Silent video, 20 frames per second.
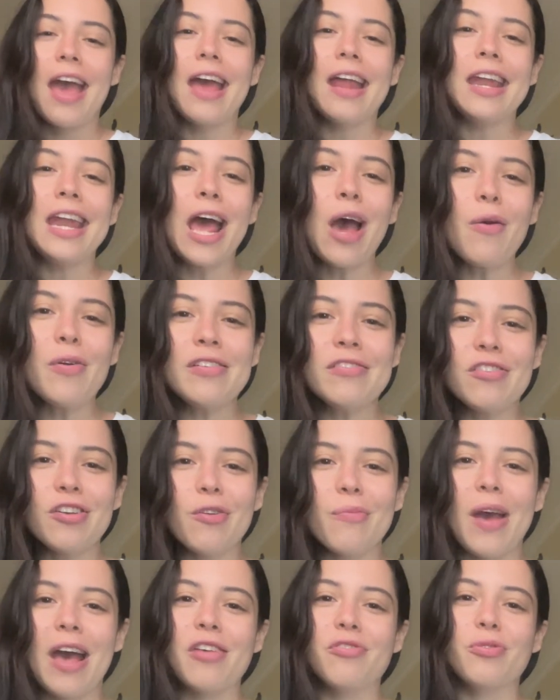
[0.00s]
And now
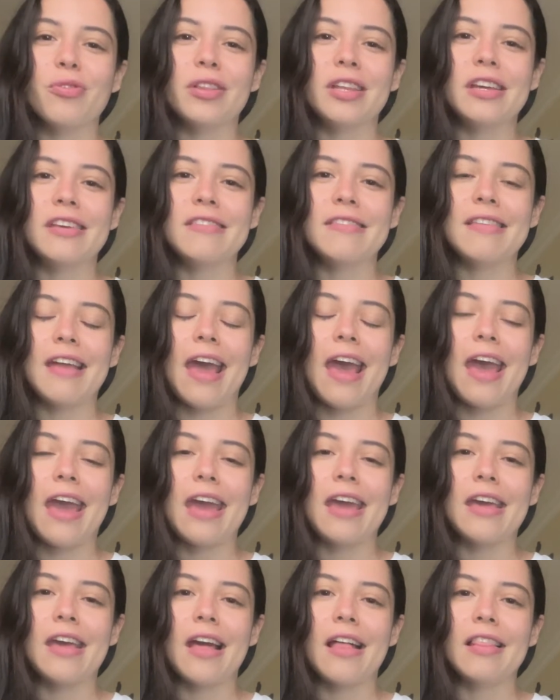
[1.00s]
Instagram has released
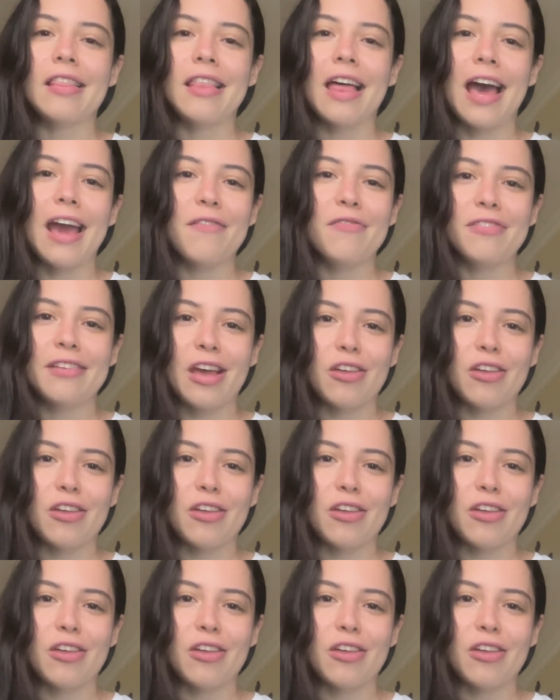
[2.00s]
a live